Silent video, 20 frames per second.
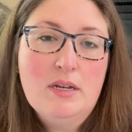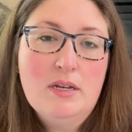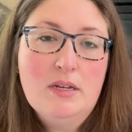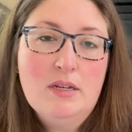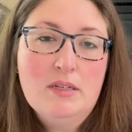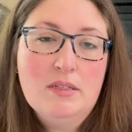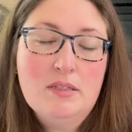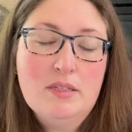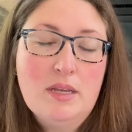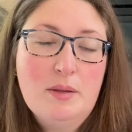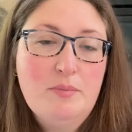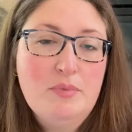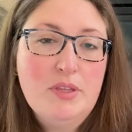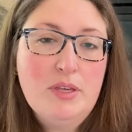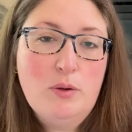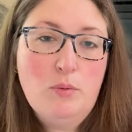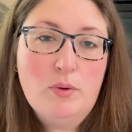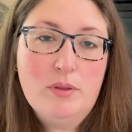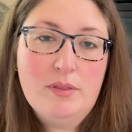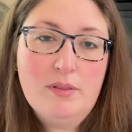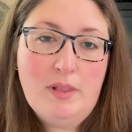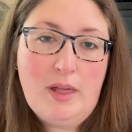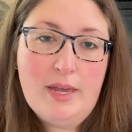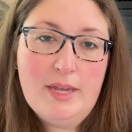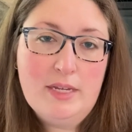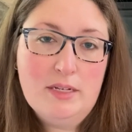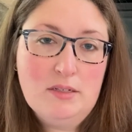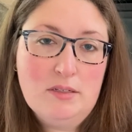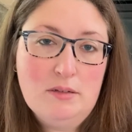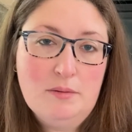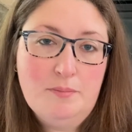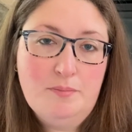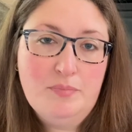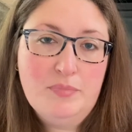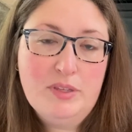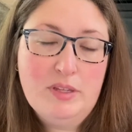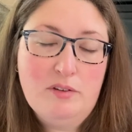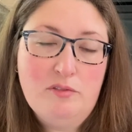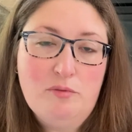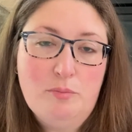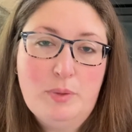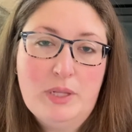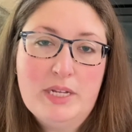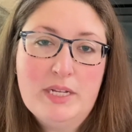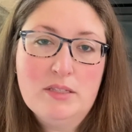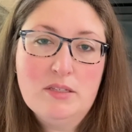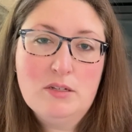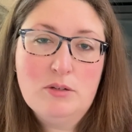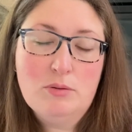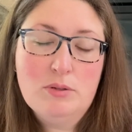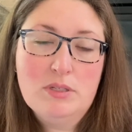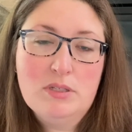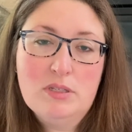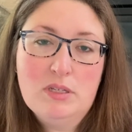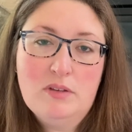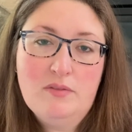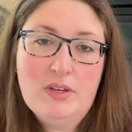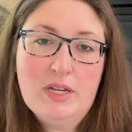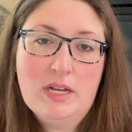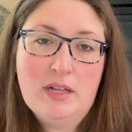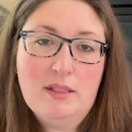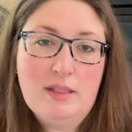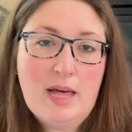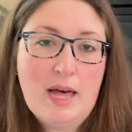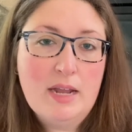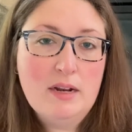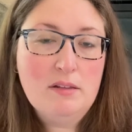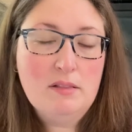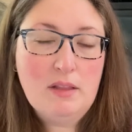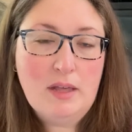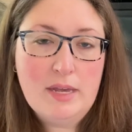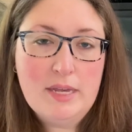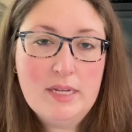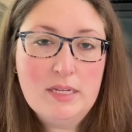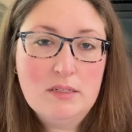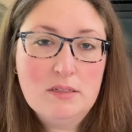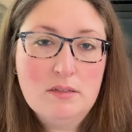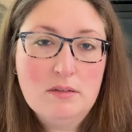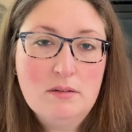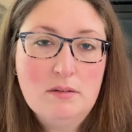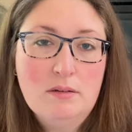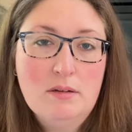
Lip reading: Same thing with light. If plants are receiving a lot of light,